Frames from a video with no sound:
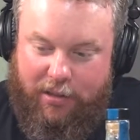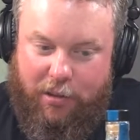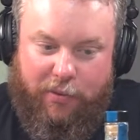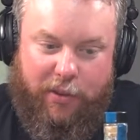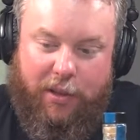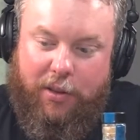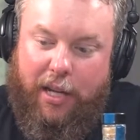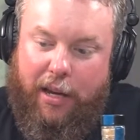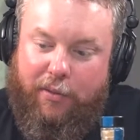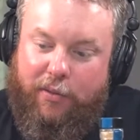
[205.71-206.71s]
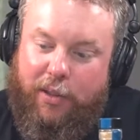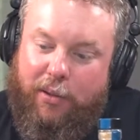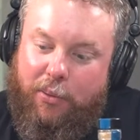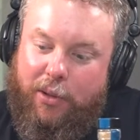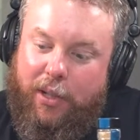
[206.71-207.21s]
So fifth and half
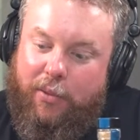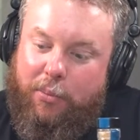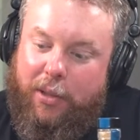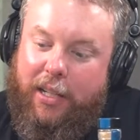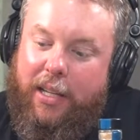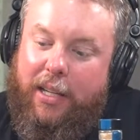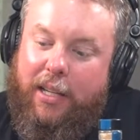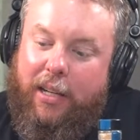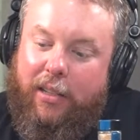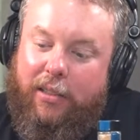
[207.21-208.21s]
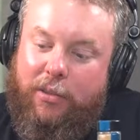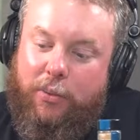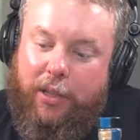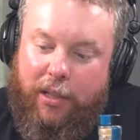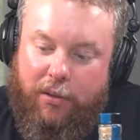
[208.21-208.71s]
fifth, whatever. But on this
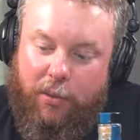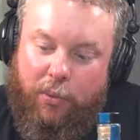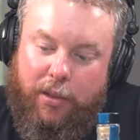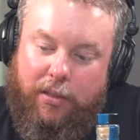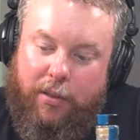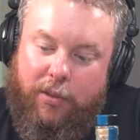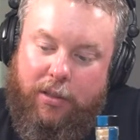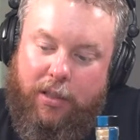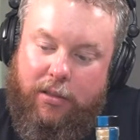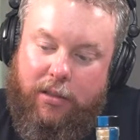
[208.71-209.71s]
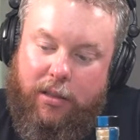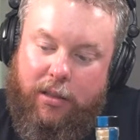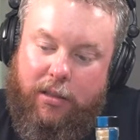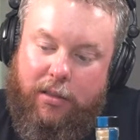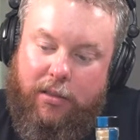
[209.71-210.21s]
one here, the 117
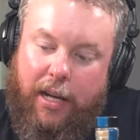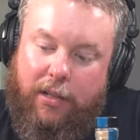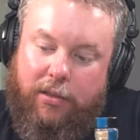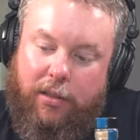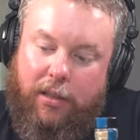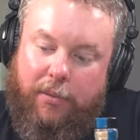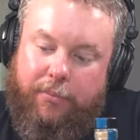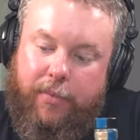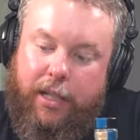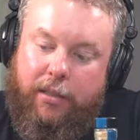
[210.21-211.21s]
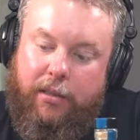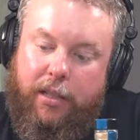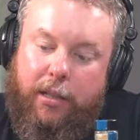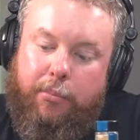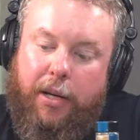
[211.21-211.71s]
series is actually, it's
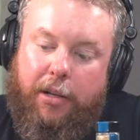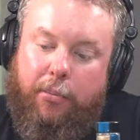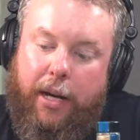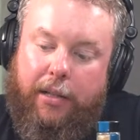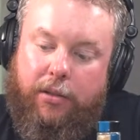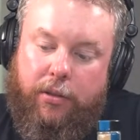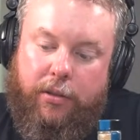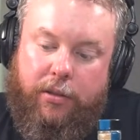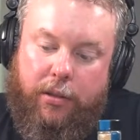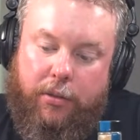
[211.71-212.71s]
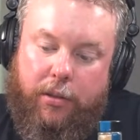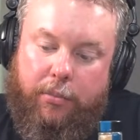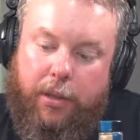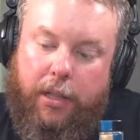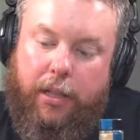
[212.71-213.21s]
done by their master distiller,
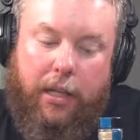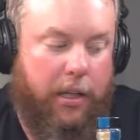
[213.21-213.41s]
but